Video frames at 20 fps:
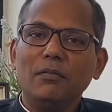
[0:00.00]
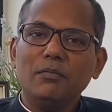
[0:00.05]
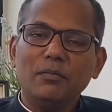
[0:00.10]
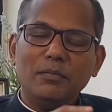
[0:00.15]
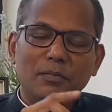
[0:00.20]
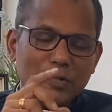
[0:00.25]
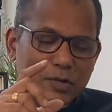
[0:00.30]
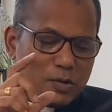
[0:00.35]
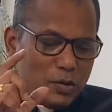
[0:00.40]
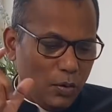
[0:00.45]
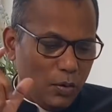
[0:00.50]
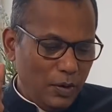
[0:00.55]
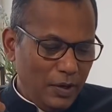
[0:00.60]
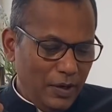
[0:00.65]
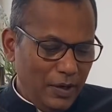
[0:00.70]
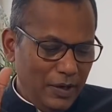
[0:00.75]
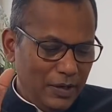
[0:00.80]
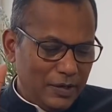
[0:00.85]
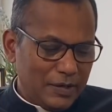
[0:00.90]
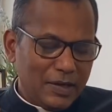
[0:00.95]
So
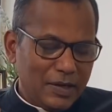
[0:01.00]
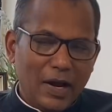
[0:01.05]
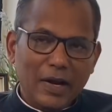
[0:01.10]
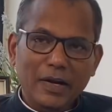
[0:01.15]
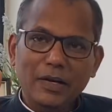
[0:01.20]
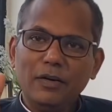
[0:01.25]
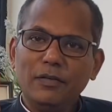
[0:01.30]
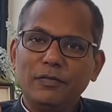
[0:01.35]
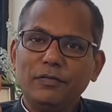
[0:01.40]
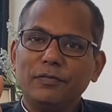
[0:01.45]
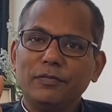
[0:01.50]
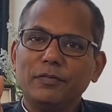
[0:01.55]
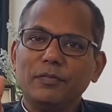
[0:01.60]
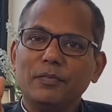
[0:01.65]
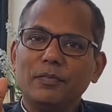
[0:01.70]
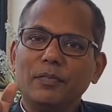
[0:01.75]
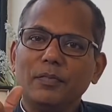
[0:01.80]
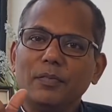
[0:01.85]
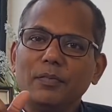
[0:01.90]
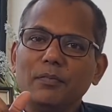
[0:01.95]
it kind of
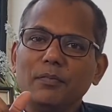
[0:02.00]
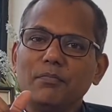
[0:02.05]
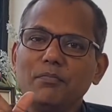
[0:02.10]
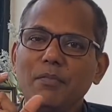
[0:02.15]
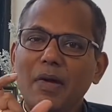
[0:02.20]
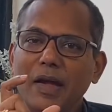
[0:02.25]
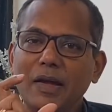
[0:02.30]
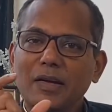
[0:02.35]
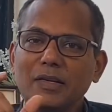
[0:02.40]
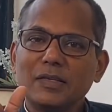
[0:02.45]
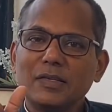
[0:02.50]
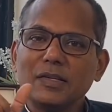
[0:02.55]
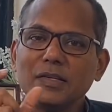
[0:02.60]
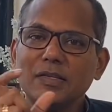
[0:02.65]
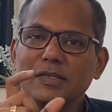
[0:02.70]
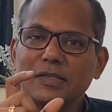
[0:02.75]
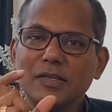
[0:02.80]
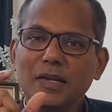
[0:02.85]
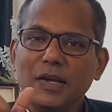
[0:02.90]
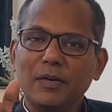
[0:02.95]
makes
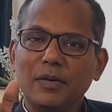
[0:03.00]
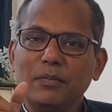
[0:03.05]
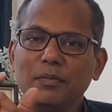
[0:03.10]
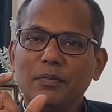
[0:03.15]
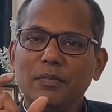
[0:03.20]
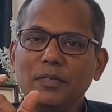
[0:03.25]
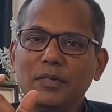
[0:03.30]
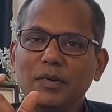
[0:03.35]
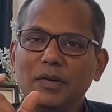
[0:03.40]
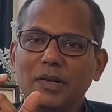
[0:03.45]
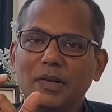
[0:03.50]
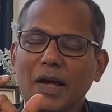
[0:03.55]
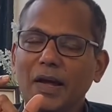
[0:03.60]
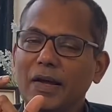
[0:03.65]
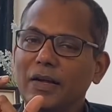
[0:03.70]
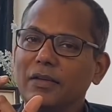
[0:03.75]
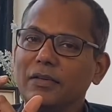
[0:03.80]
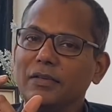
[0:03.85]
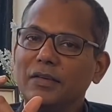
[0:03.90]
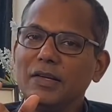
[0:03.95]
it seem
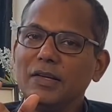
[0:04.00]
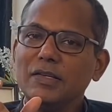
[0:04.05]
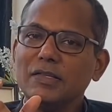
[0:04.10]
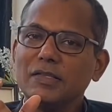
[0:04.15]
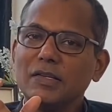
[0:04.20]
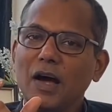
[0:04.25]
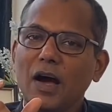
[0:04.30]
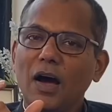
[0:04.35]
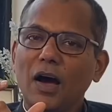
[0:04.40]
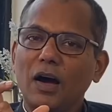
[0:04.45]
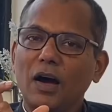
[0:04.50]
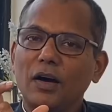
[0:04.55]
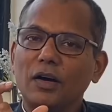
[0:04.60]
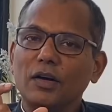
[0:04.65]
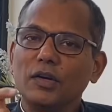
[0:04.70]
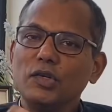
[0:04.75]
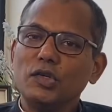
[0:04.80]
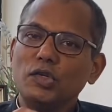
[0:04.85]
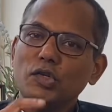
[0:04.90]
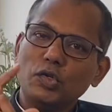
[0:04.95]
like these are
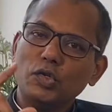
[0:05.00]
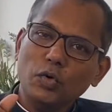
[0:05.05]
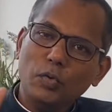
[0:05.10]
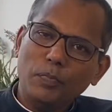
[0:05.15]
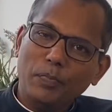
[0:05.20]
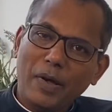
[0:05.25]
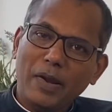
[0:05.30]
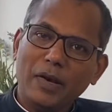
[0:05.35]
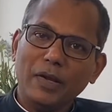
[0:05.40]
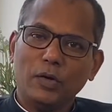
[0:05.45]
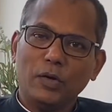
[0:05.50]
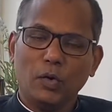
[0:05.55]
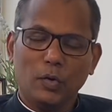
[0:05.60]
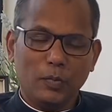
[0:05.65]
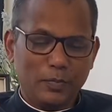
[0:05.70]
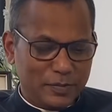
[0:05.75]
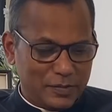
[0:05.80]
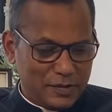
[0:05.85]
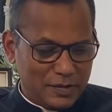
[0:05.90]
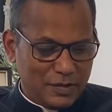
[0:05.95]
two
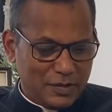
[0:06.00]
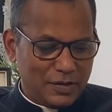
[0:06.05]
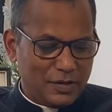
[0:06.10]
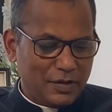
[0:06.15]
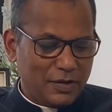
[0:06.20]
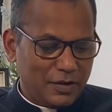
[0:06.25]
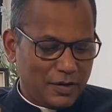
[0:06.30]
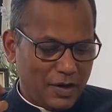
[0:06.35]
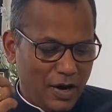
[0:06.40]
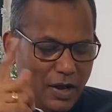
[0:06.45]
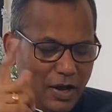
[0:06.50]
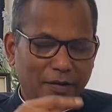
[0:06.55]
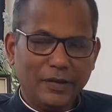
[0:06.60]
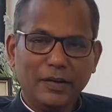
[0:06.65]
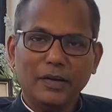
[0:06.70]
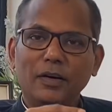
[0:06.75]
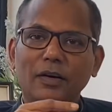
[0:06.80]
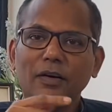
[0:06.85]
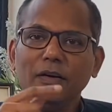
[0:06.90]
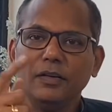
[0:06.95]
pericopes
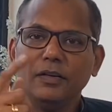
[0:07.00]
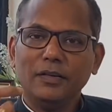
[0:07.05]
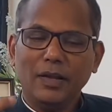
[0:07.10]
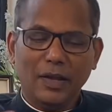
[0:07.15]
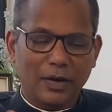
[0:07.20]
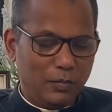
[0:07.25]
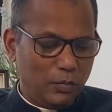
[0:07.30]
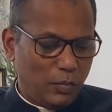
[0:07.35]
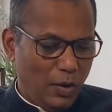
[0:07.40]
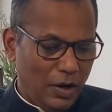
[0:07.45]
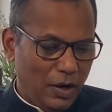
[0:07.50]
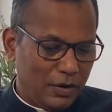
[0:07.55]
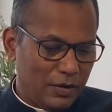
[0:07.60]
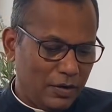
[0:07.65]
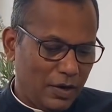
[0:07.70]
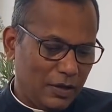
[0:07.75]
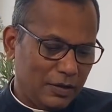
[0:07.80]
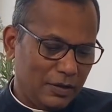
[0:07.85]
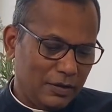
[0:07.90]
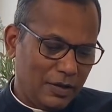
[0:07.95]
rather than one,
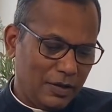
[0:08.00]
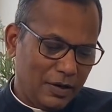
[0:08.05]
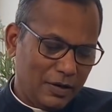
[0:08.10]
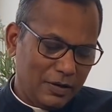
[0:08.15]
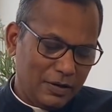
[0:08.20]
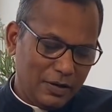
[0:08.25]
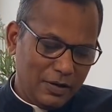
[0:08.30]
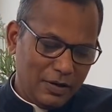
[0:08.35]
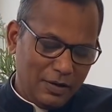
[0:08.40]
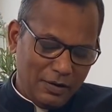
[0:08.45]
rather than